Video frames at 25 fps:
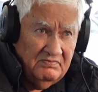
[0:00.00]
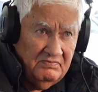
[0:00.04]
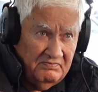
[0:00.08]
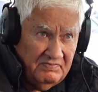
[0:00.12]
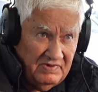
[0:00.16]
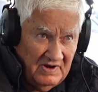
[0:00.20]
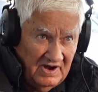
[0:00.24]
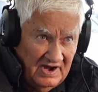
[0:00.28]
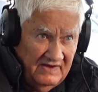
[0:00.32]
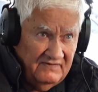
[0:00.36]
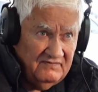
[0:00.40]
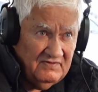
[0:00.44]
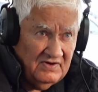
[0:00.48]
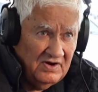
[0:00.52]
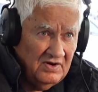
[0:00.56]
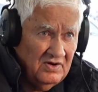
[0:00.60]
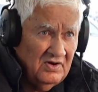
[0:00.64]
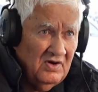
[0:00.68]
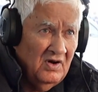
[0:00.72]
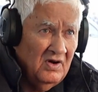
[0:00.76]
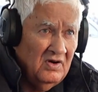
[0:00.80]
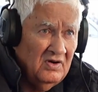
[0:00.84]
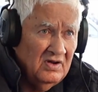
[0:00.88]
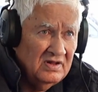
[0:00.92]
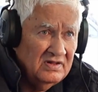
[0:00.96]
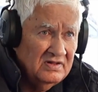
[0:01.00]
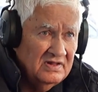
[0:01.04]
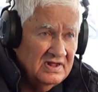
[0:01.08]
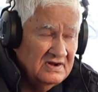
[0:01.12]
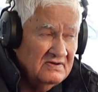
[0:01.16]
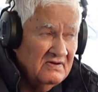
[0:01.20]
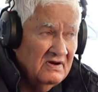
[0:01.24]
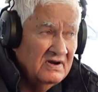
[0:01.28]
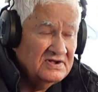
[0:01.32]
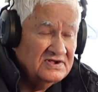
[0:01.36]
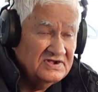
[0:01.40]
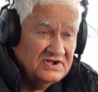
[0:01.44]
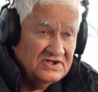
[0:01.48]
believe it or not,
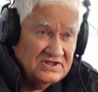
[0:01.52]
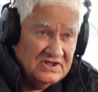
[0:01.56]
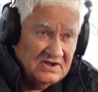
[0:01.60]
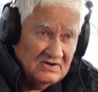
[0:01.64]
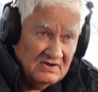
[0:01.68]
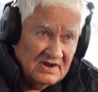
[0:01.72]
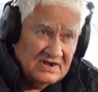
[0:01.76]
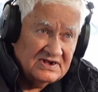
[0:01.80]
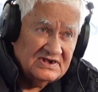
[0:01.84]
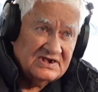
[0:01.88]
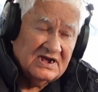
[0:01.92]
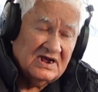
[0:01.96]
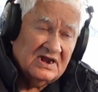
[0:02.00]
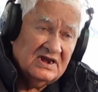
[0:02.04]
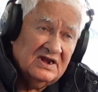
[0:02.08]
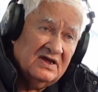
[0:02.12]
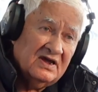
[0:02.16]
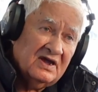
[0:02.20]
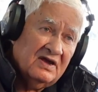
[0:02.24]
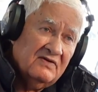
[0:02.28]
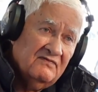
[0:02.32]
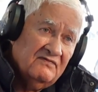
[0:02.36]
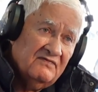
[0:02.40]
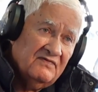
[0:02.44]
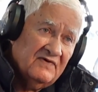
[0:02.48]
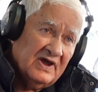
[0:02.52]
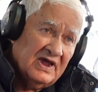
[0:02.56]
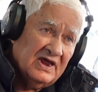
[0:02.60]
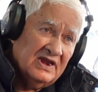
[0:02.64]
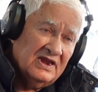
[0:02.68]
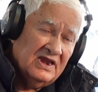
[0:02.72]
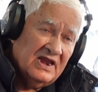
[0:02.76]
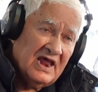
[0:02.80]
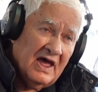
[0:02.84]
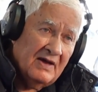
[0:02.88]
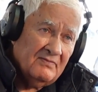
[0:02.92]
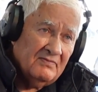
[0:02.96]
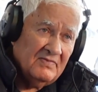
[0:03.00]
there are still a significant
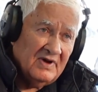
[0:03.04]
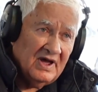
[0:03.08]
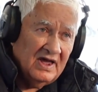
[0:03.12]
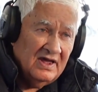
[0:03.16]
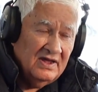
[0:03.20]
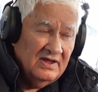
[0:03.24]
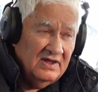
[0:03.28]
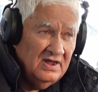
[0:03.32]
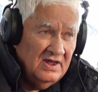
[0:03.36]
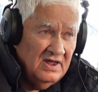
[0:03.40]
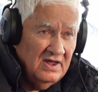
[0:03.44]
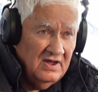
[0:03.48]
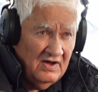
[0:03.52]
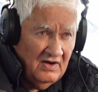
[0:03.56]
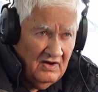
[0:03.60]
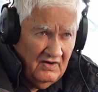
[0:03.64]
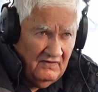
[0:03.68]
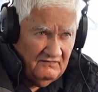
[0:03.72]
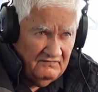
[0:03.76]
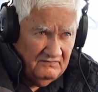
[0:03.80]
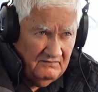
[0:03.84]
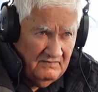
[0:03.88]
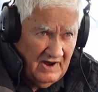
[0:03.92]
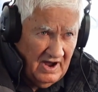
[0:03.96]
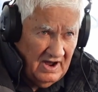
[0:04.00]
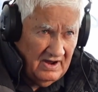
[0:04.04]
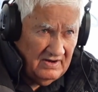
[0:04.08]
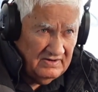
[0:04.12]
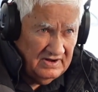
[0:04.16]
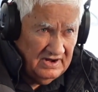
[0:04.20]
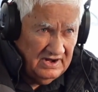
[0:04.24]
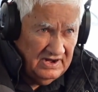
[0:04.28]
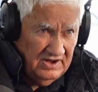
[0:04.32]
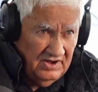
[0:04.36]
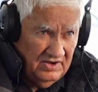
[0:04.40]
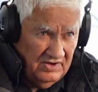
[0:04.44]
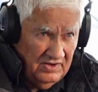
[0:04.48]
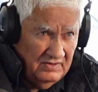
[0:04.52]
number of
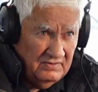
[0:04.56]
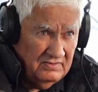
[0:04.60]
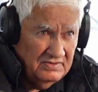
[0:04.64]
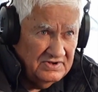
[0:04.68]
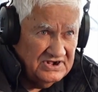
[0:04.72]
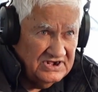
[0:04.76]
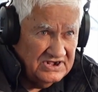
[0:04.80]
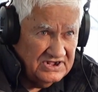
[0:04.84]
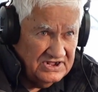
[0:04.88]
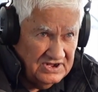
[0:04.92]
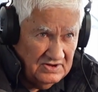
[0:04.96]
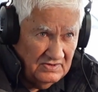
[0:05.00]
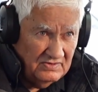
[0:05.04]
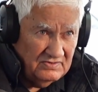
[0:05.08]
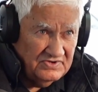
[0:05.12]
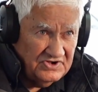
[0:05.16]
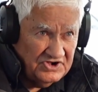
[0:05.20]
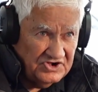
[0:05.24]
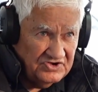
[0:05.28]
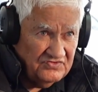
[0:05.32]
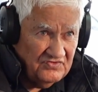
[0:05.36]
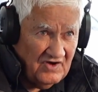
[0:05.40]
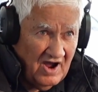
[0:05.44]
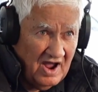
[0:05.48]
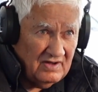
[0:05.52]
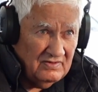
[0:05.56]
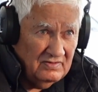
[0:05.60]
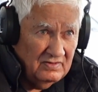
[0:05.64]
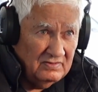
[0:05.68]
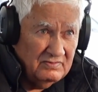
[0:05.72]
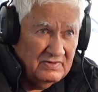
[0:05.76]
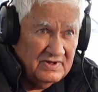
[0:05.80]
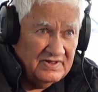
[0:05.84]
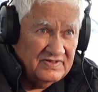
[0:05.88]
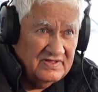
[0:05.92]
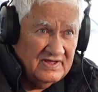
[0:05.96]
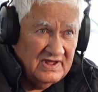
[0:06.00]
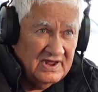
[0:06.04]
Māori who still struggle
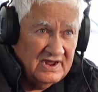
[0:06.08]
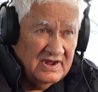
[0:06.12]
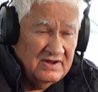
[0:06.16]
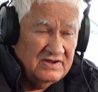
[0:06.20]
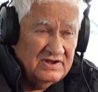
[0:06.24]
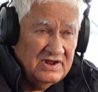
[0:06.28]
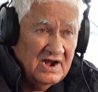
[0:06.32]
with their